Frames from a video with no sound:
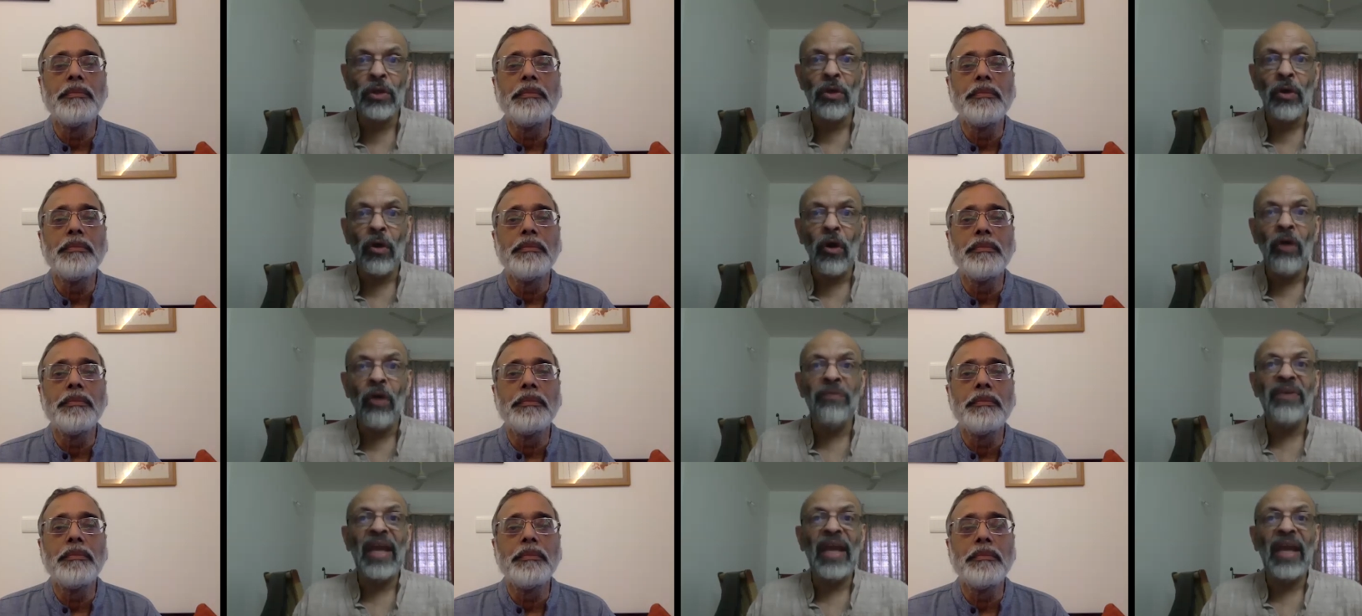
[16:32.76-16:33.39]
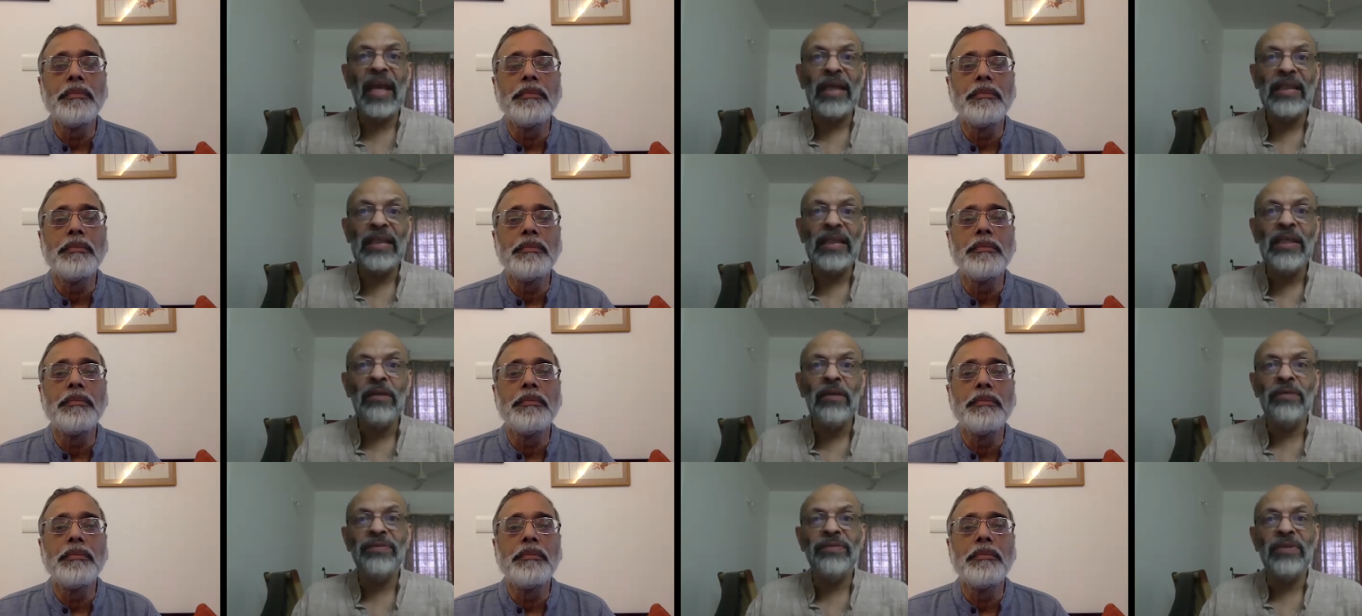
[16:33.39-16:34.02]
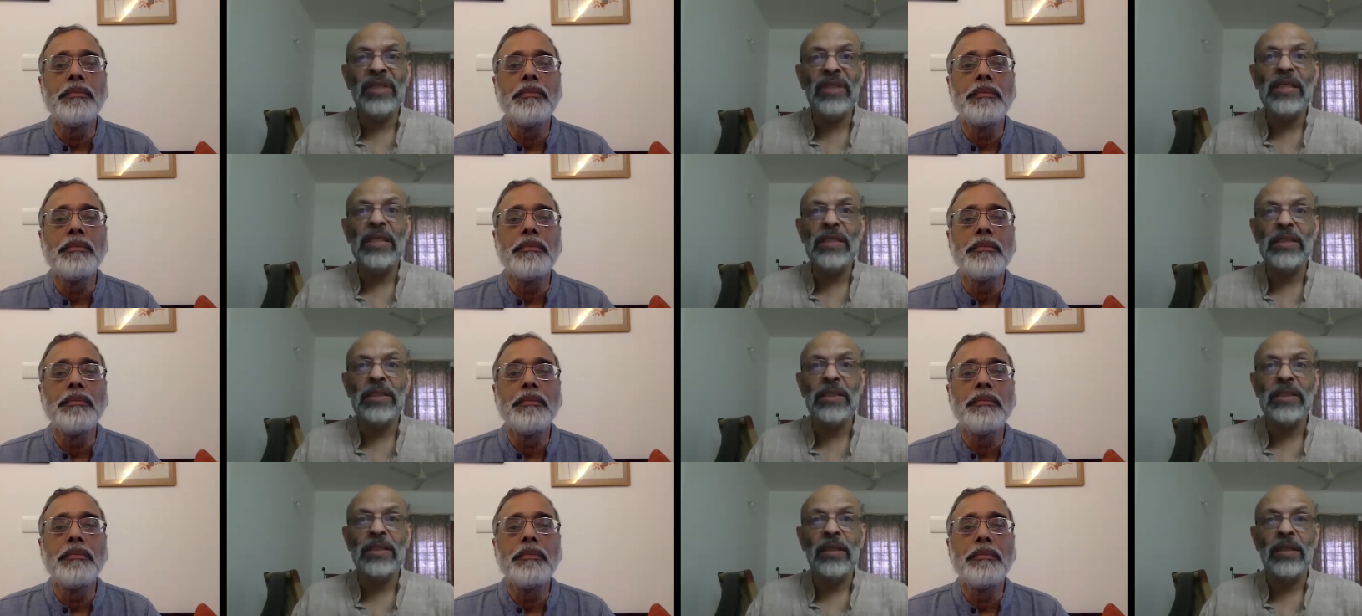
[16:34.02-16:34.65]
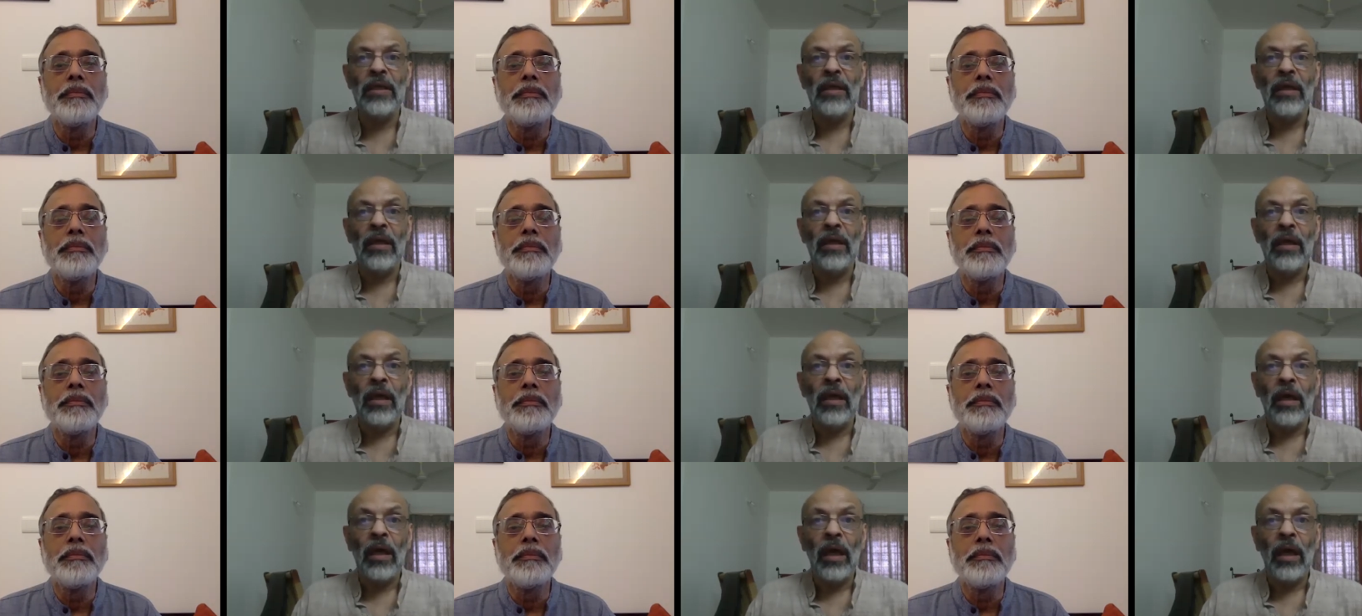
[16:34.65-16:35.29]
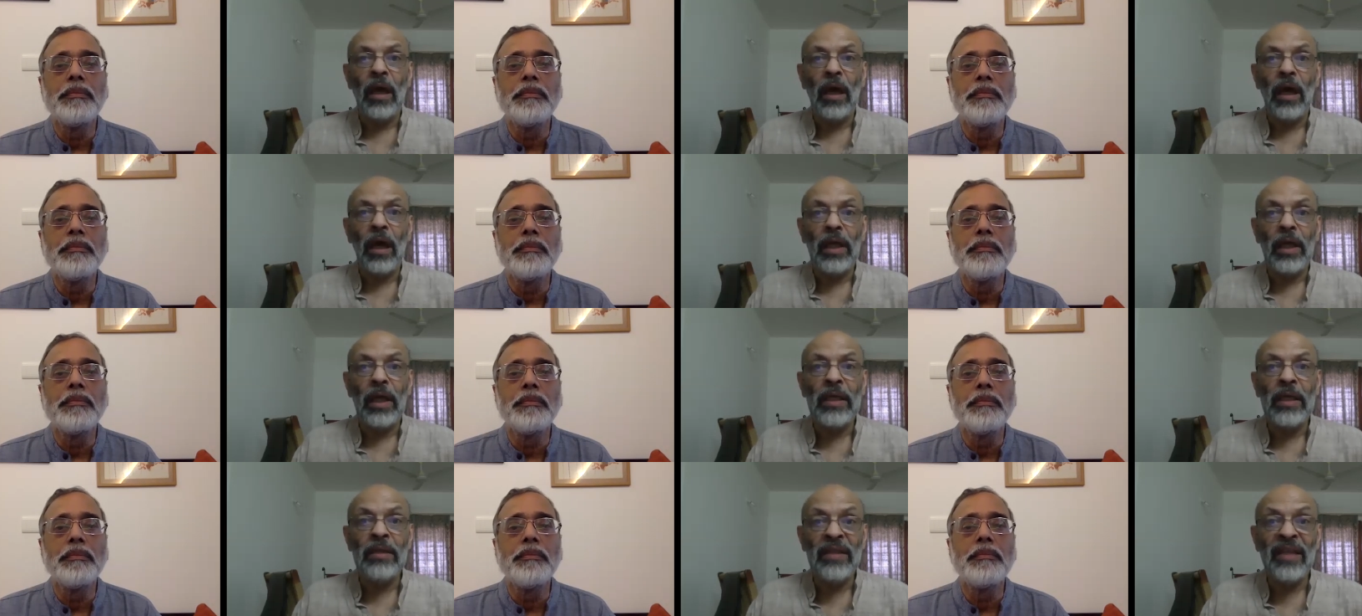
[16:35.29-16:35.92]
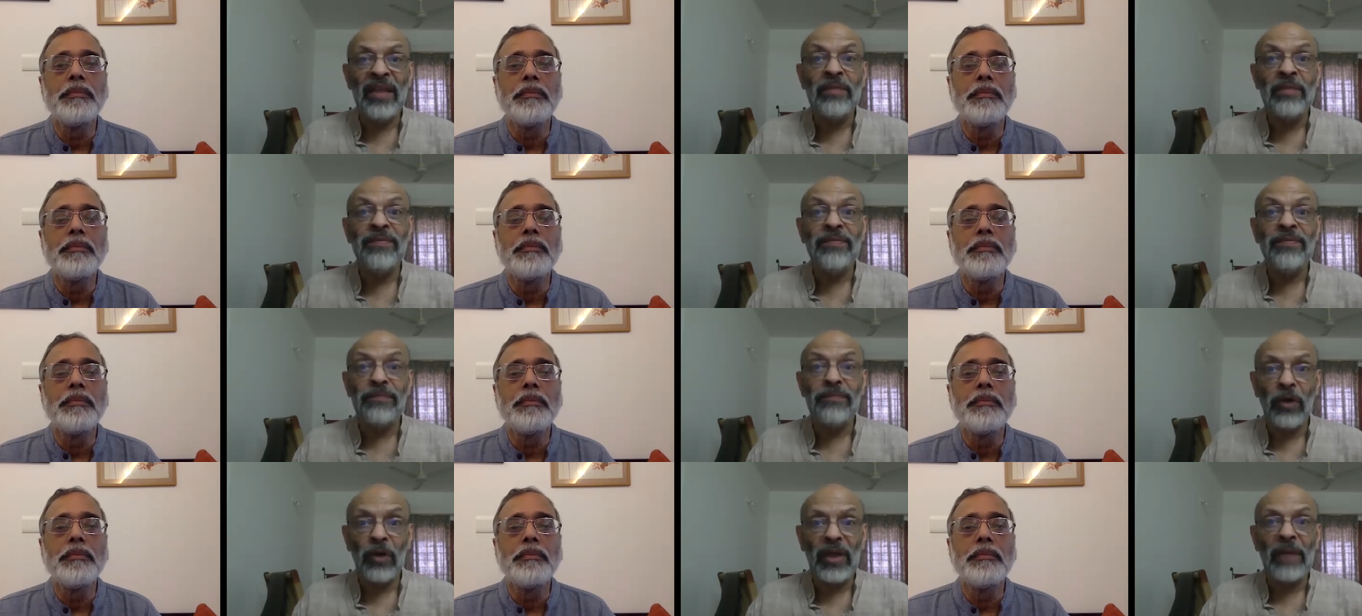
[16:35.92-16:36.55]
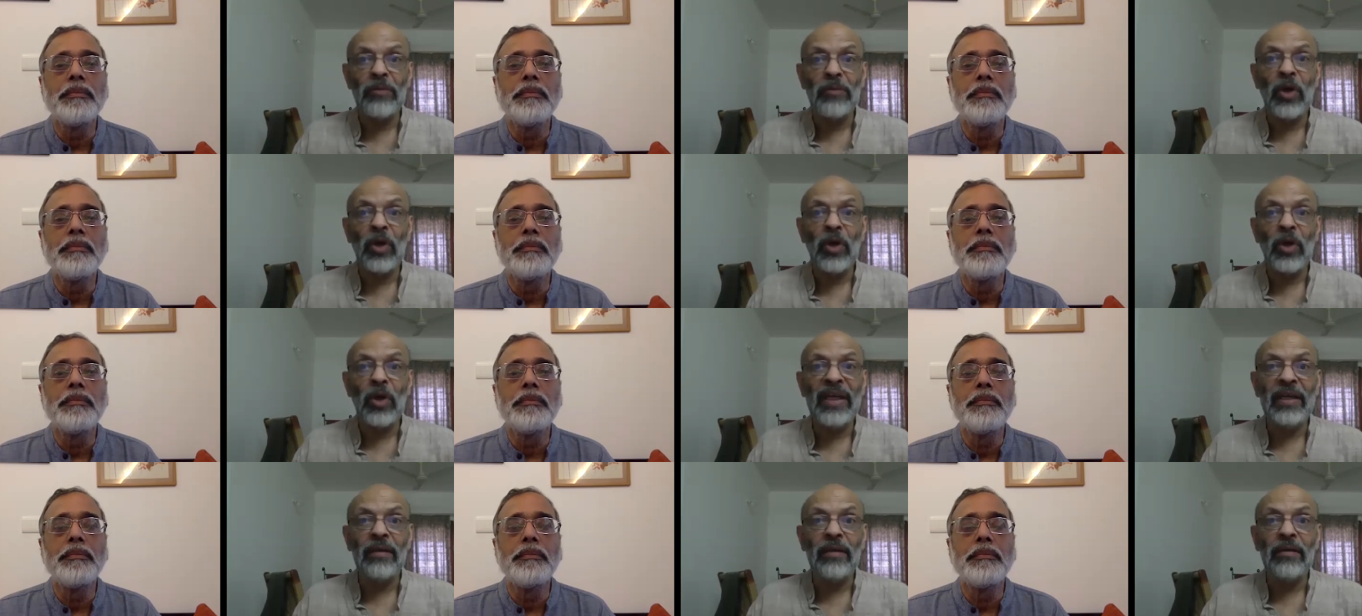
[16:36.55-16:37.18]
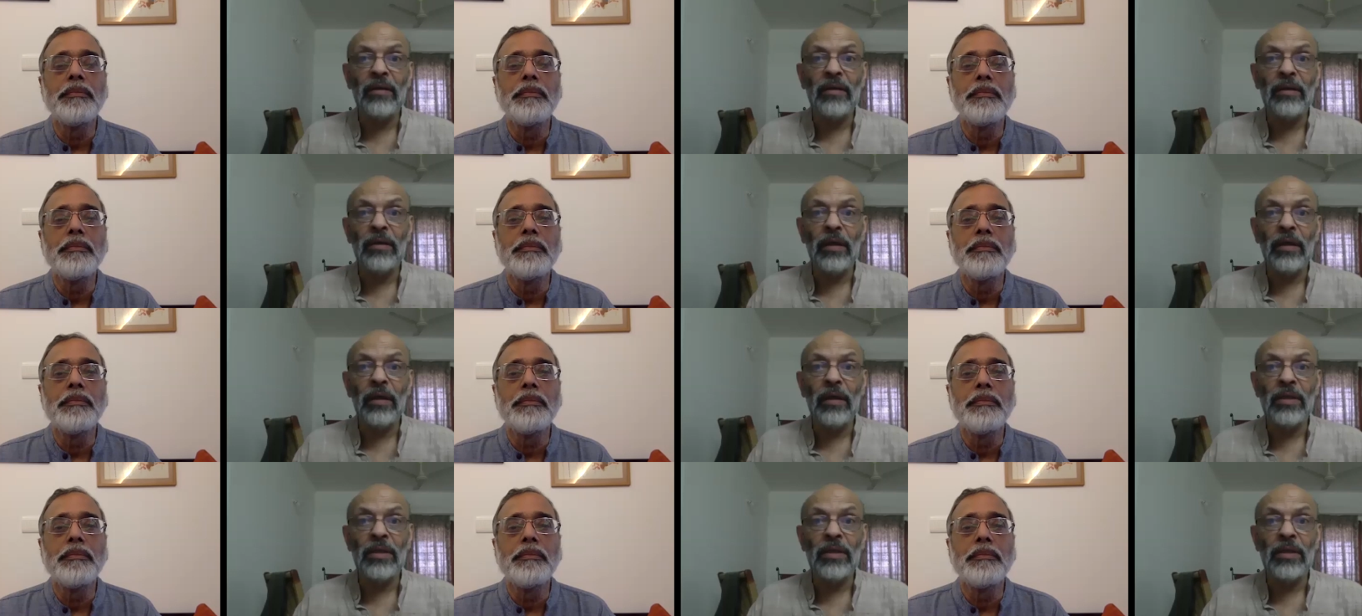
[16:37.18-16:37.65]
Speaker 1: of any of these in the what I'm calling a uh,